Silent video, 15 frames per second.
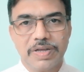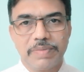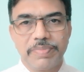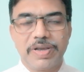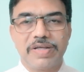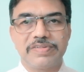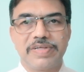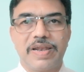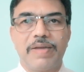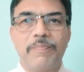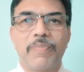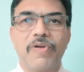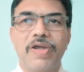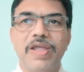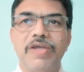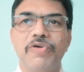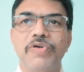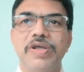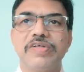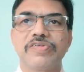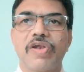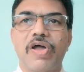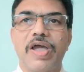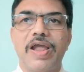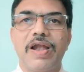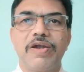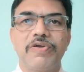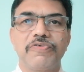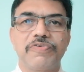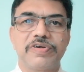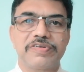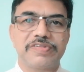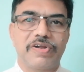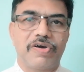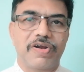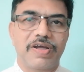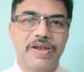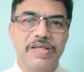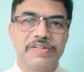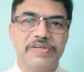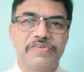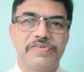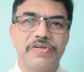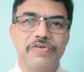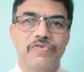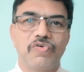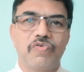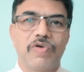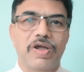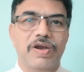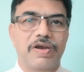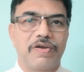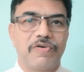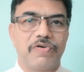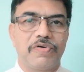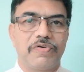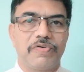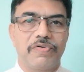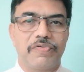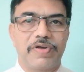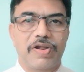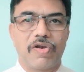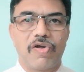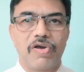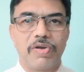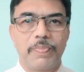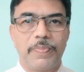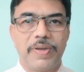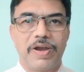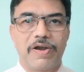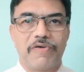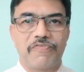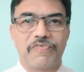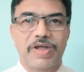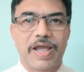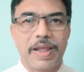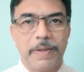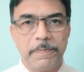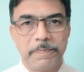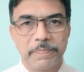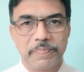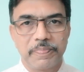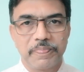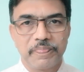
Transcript: because an employee who is loyal towards an organization who worked over a long period of time,